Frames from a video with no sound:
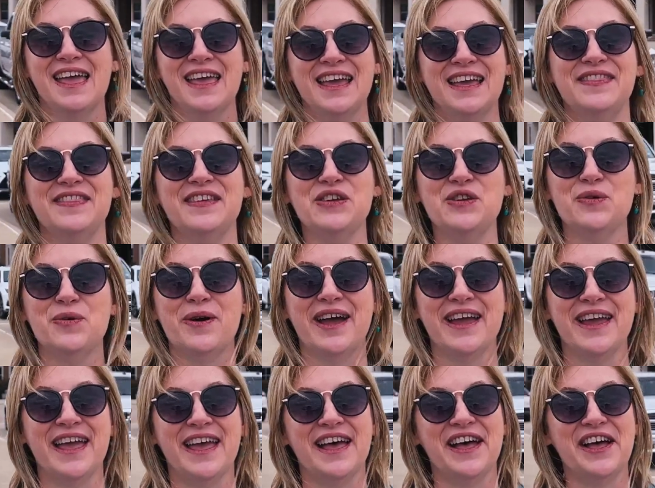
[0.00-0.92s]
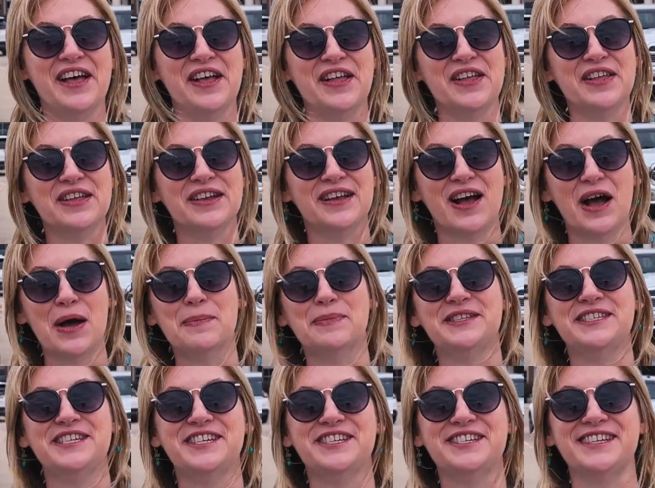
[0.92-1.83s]
in the UIL
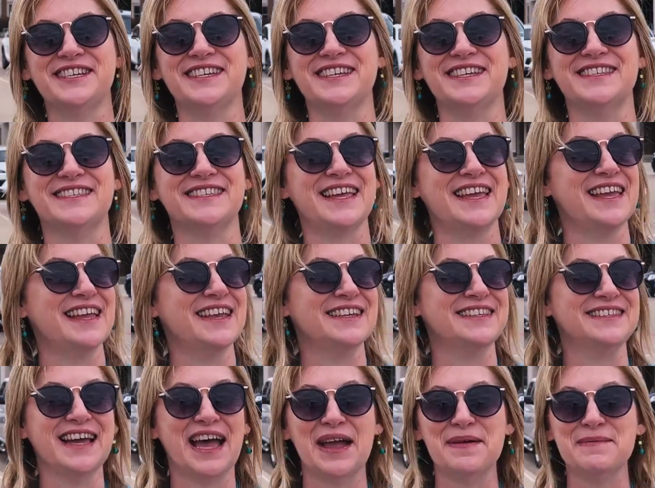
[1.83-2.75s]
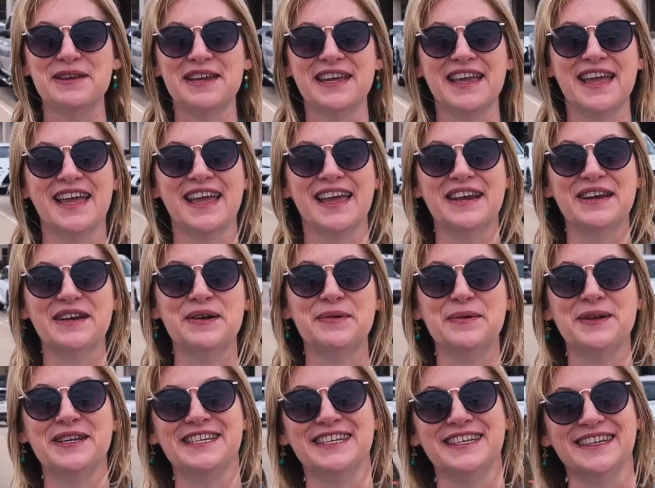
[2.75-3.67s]
competitions, and time and again,
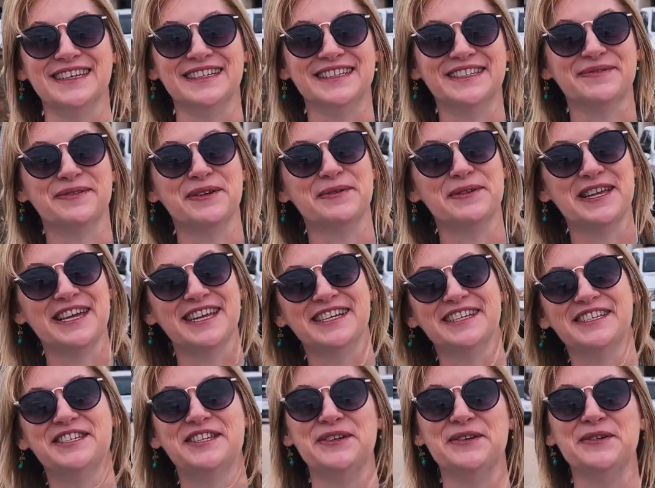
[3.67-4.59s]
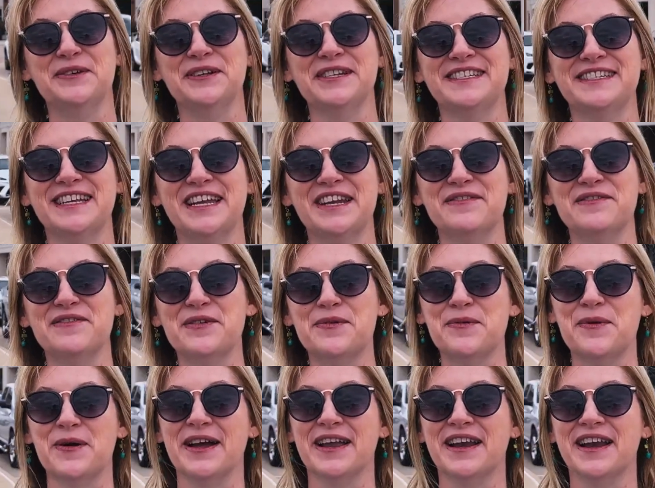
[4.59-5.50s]
we didn't. We would get a 2 instead of a
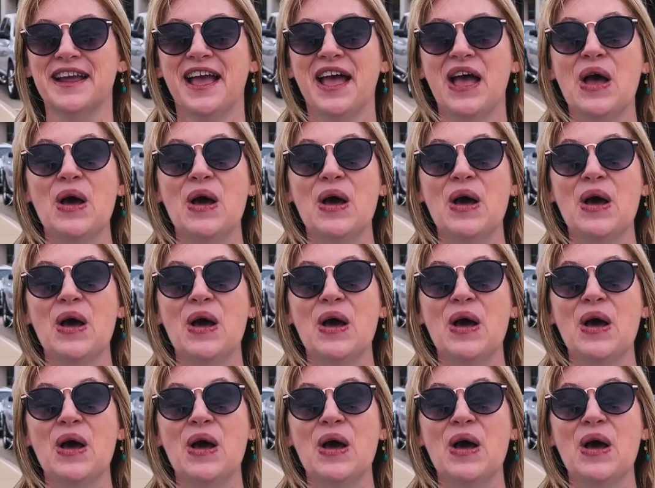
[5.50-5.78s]
1.